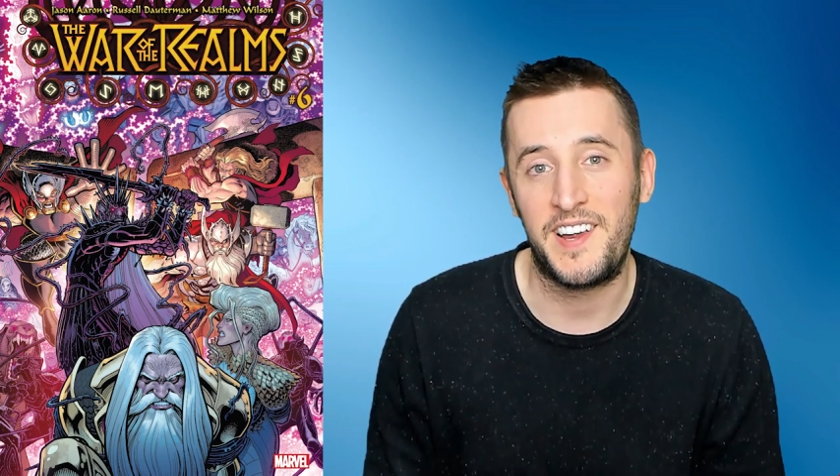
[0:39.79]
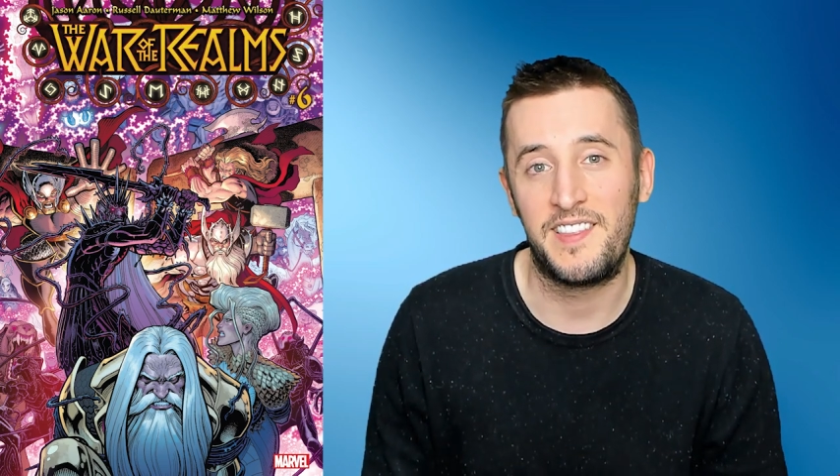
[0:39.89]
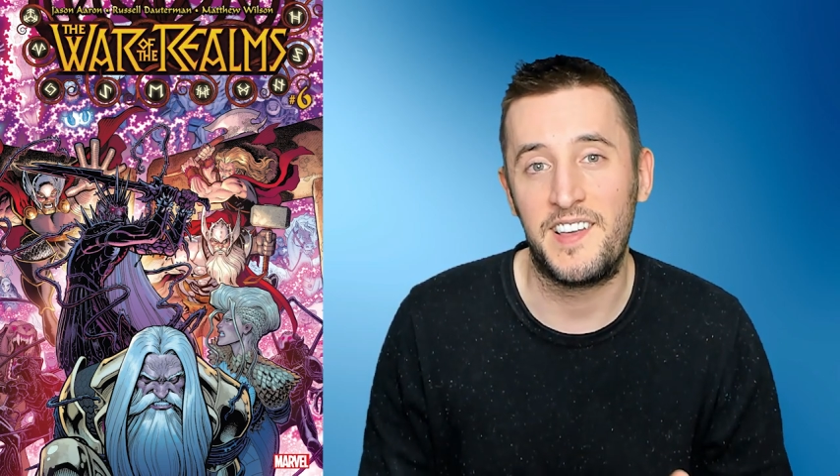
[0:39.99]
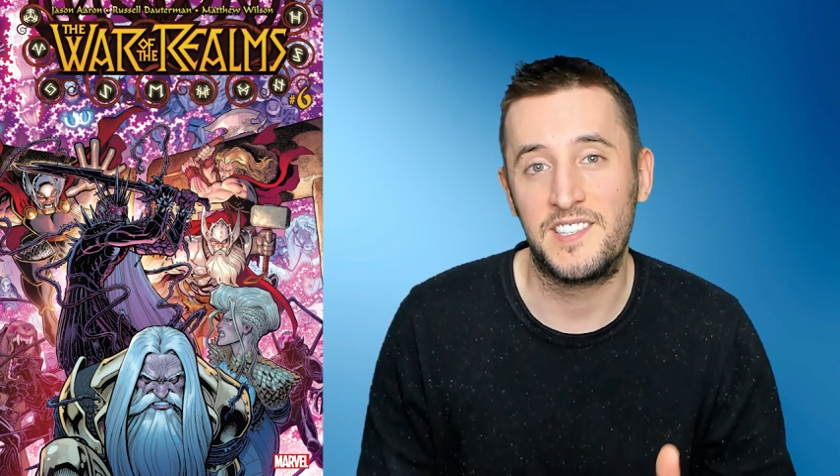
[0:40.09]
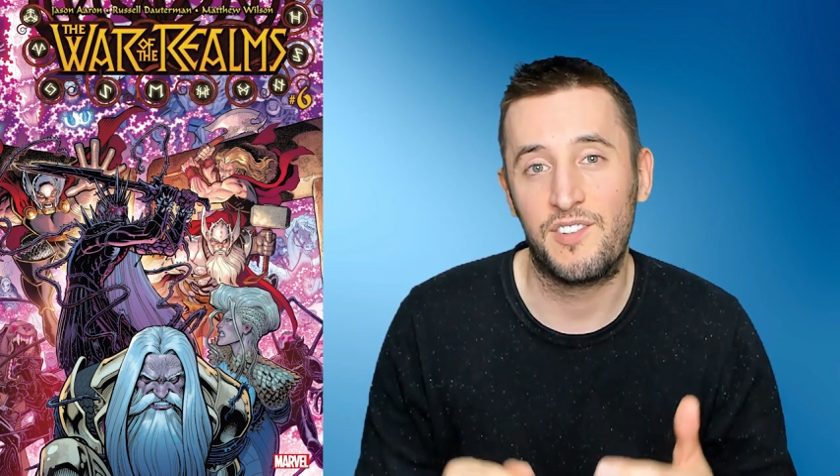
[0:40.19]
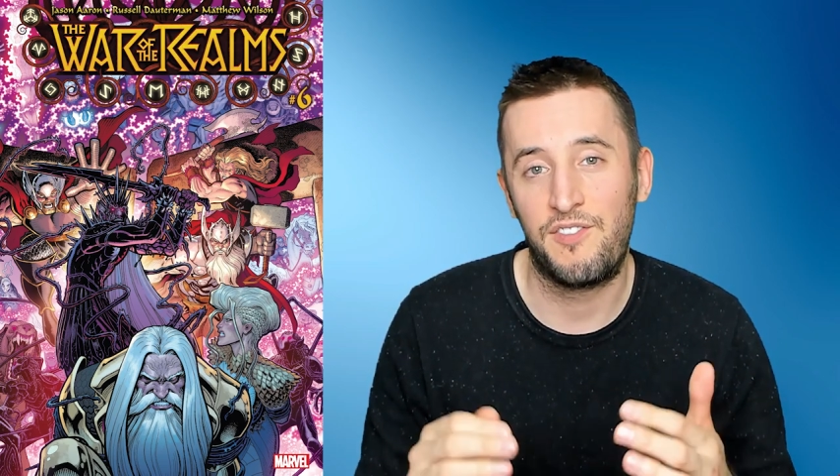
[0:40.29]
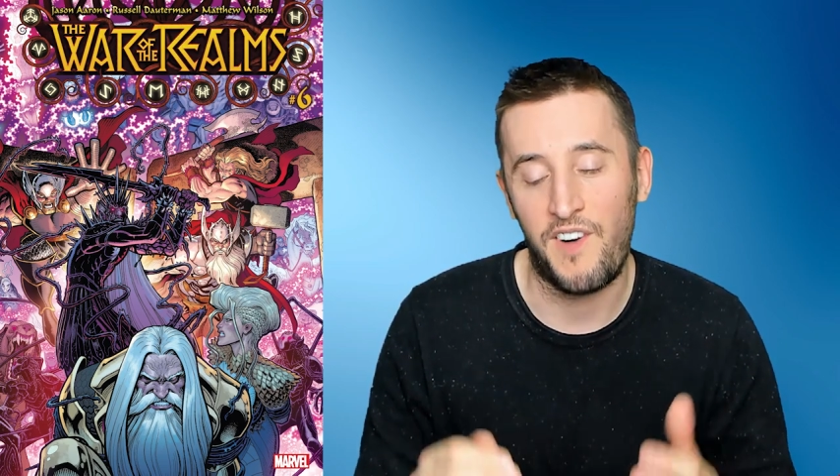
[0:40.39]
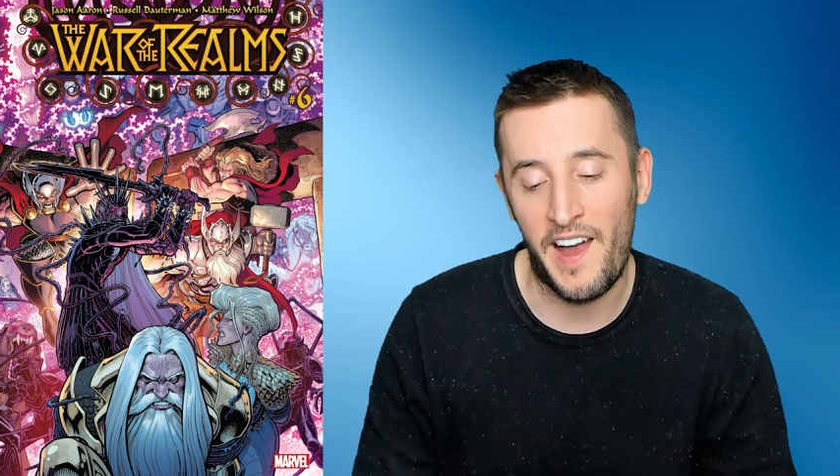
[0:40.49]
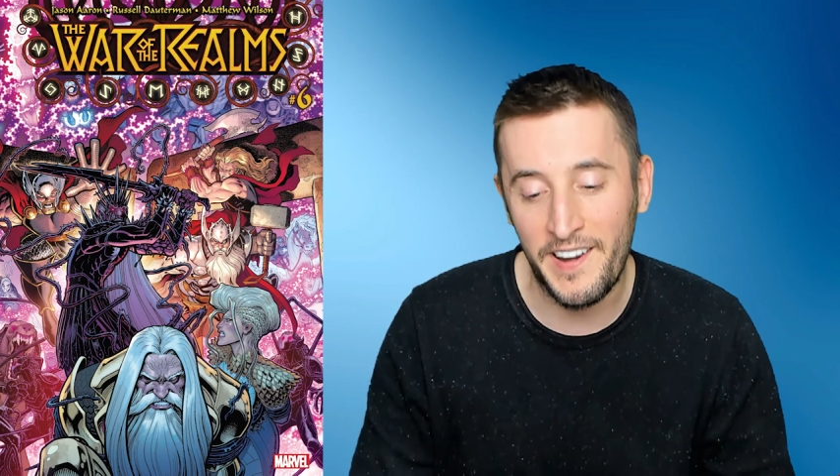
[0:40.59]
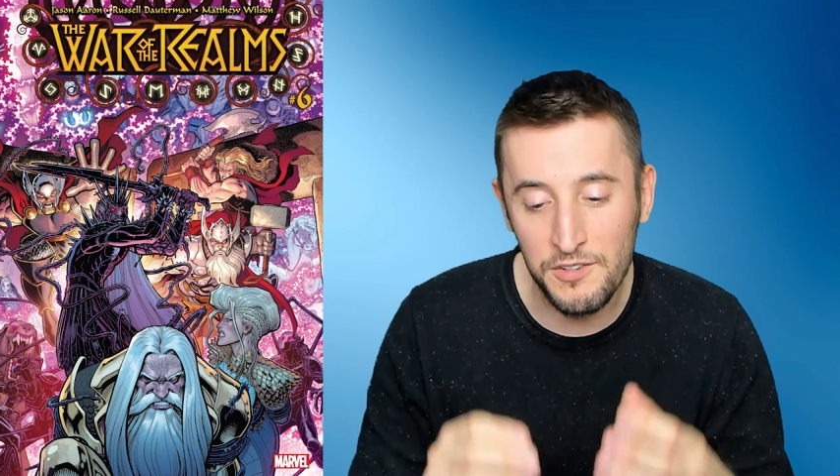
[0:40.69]
in this
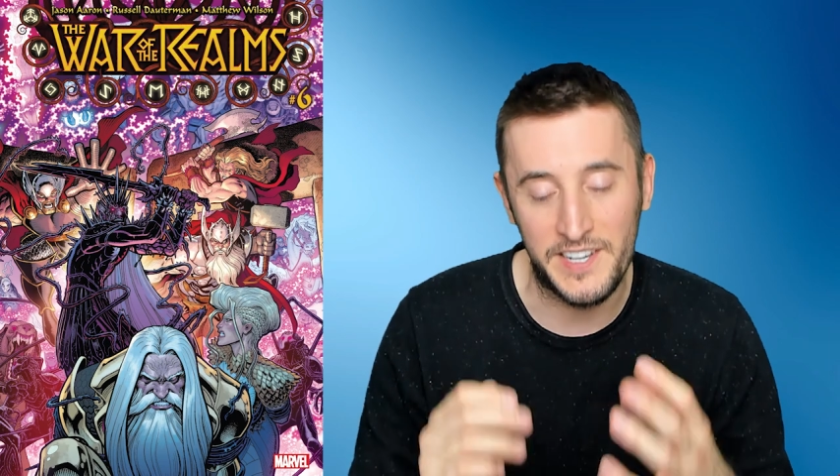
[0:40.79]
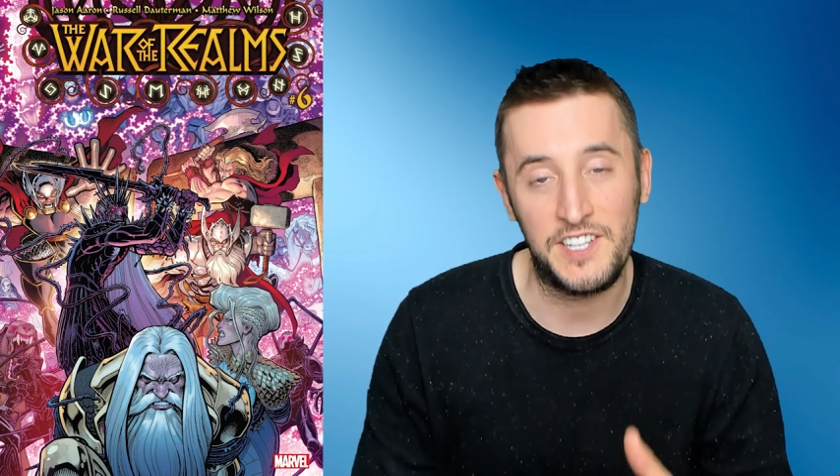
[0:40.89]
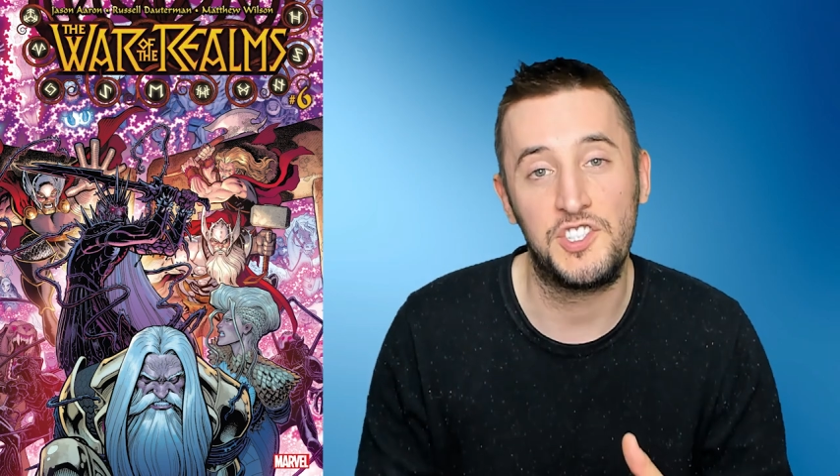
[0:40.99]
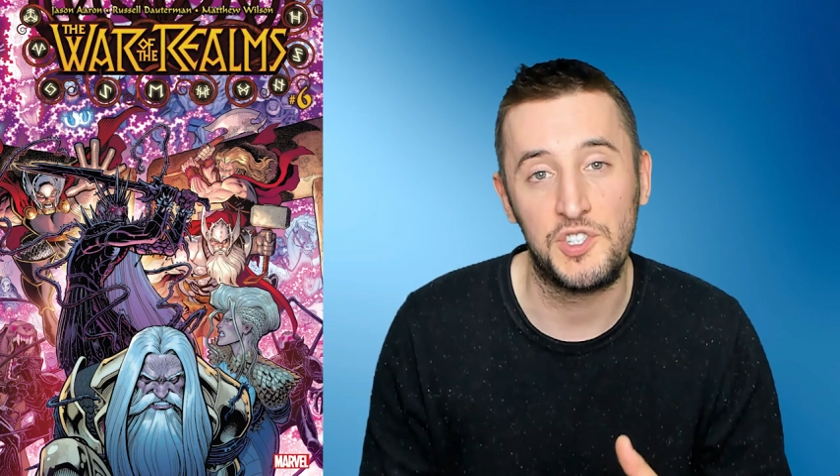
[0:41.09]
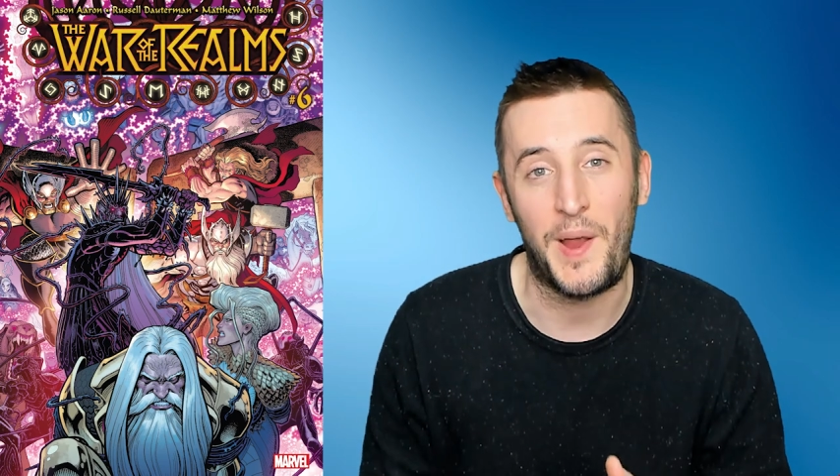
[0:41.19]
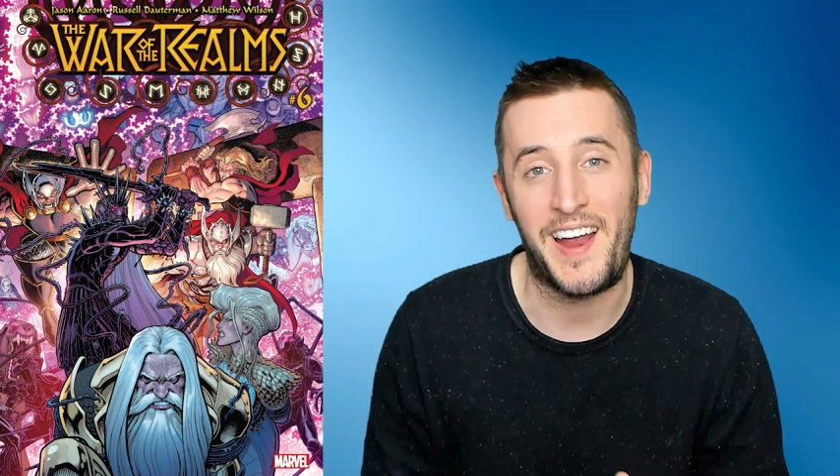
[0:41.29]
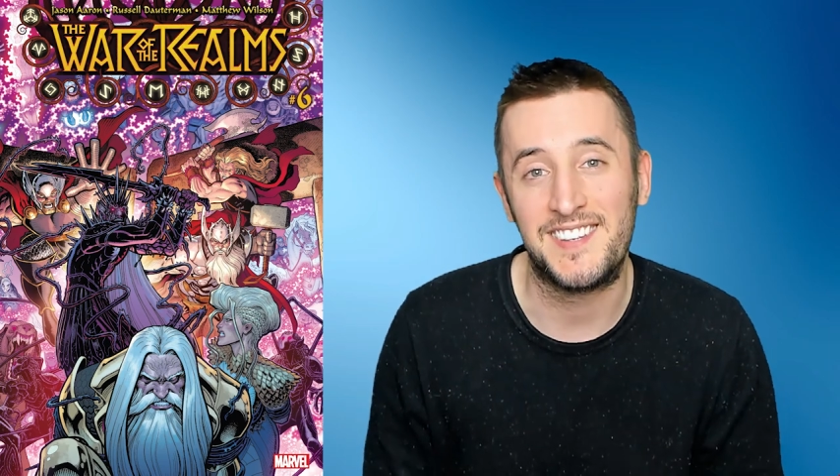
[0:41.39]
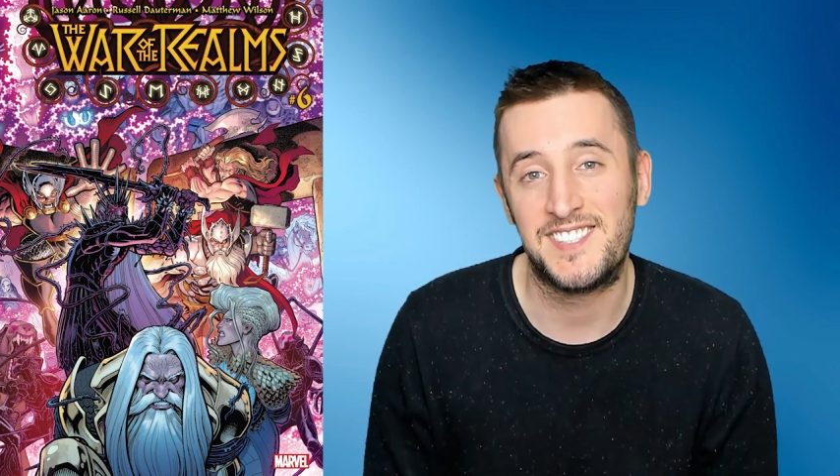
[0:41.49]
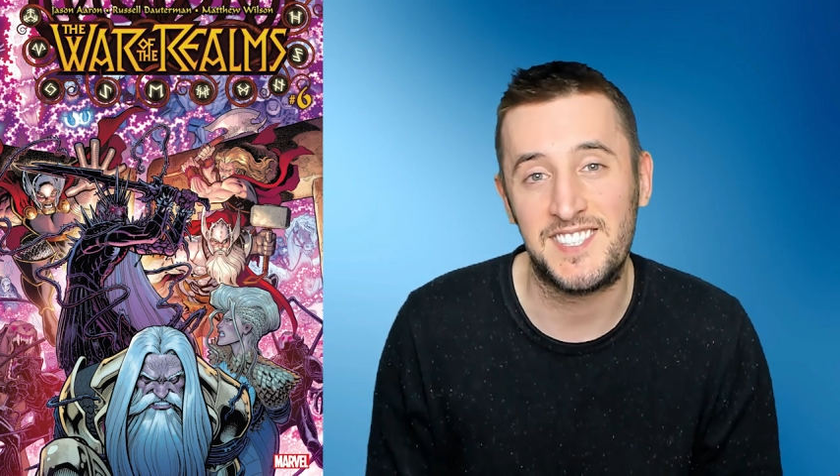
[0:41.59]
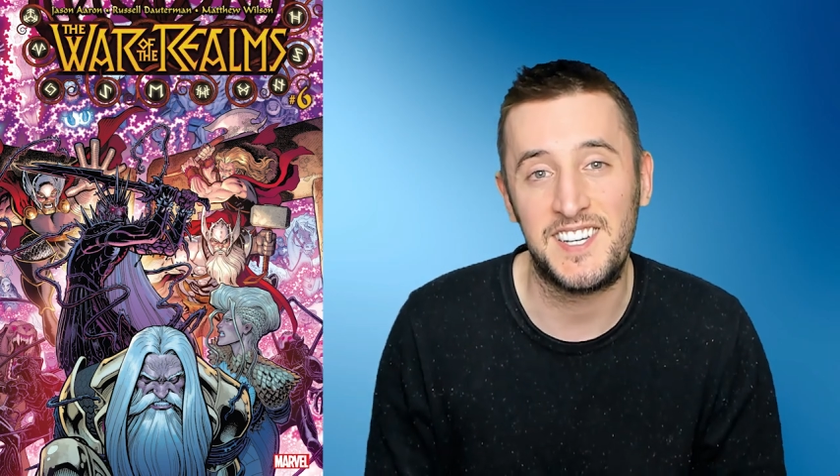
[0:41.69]
final issue
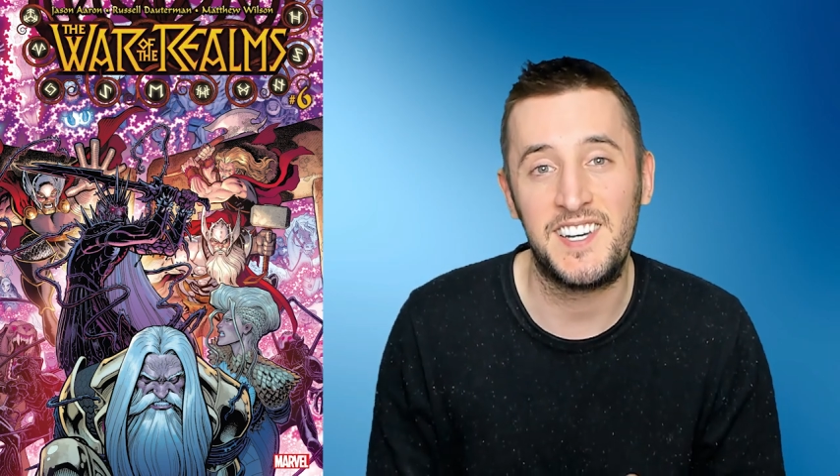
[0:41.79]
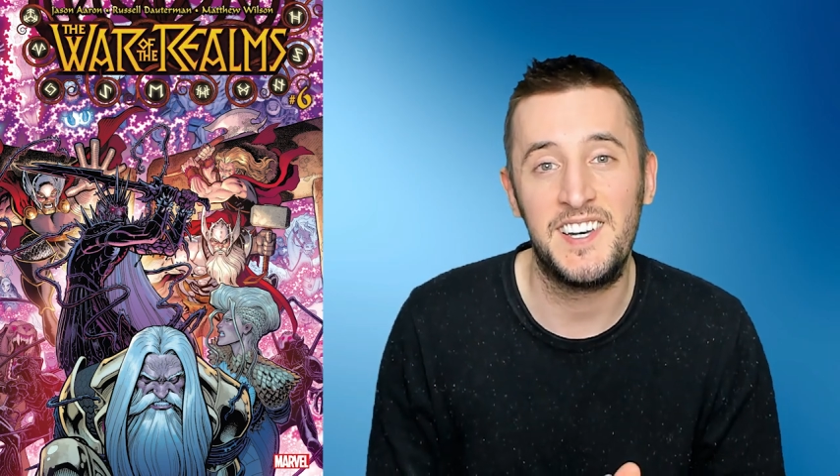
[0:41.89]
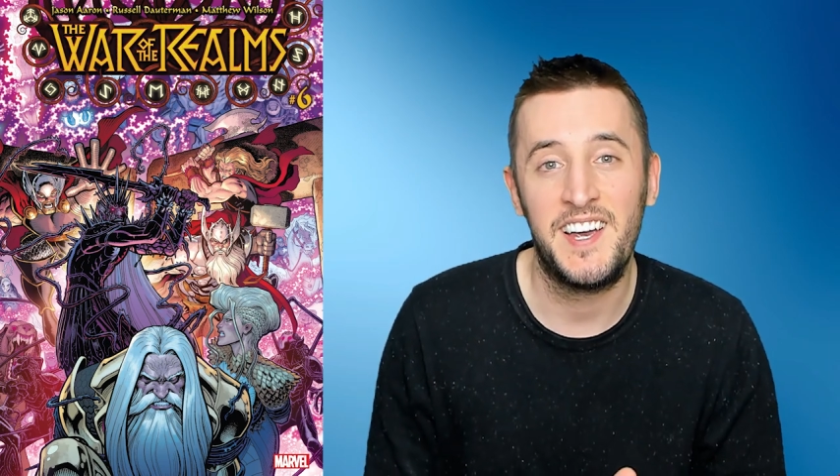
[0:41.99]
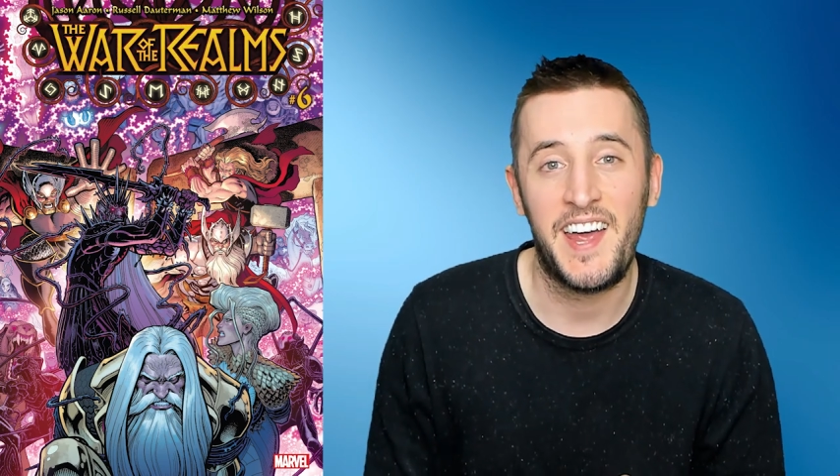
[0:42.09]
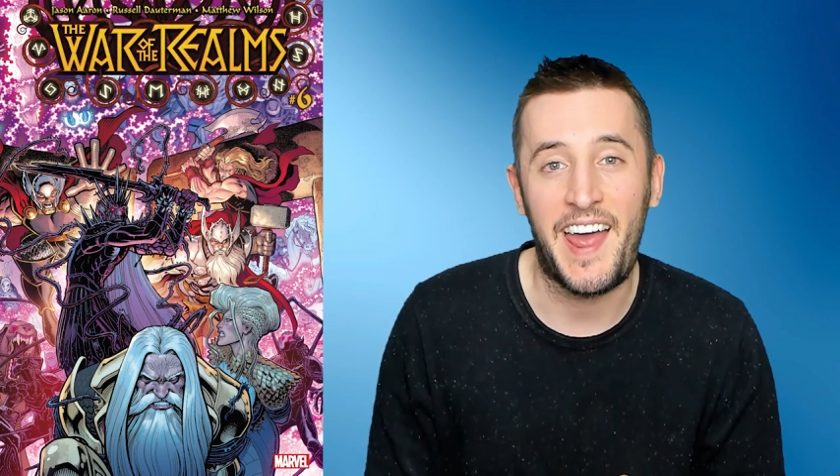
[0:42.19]
and see